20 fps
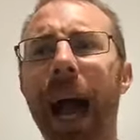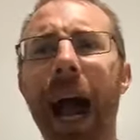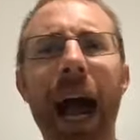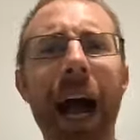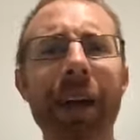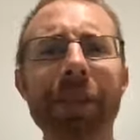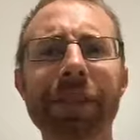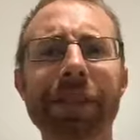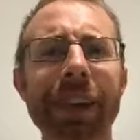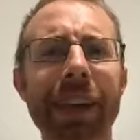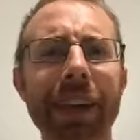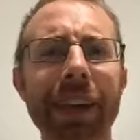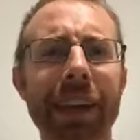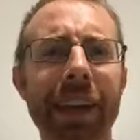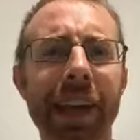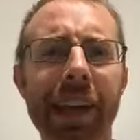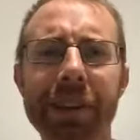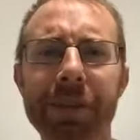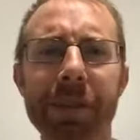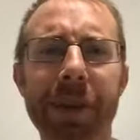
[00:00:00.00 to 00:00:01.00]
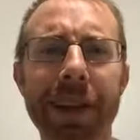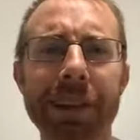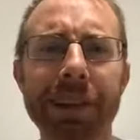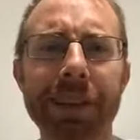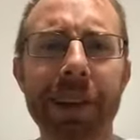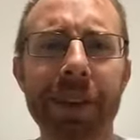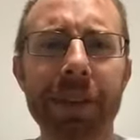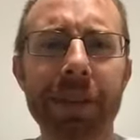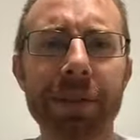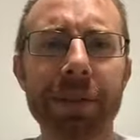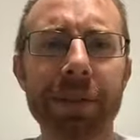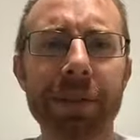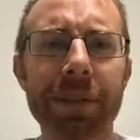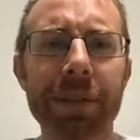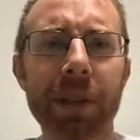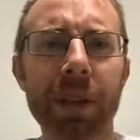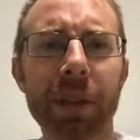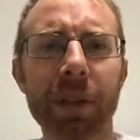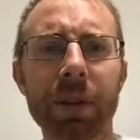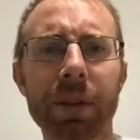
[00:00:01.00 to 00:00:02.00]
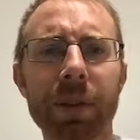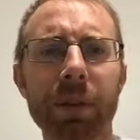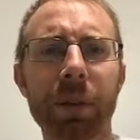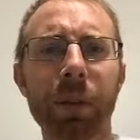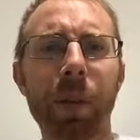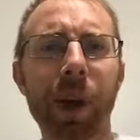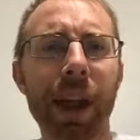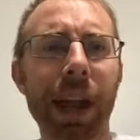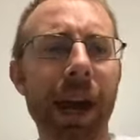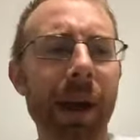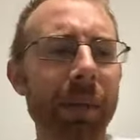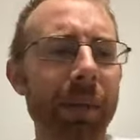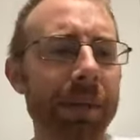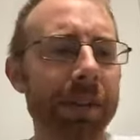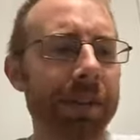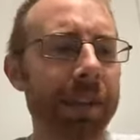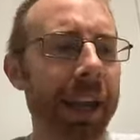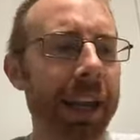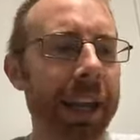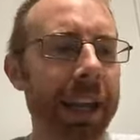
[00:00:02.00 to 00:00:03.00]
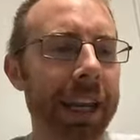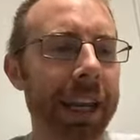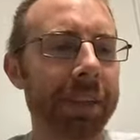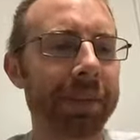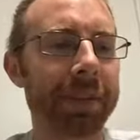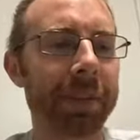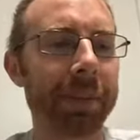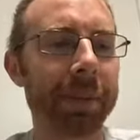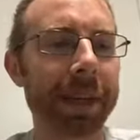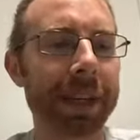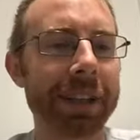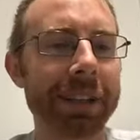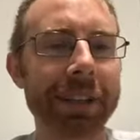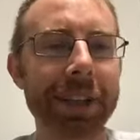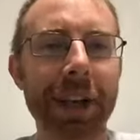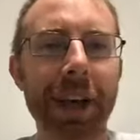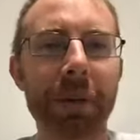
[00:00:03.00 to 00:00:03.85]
I've second guessed myself when I was getting information.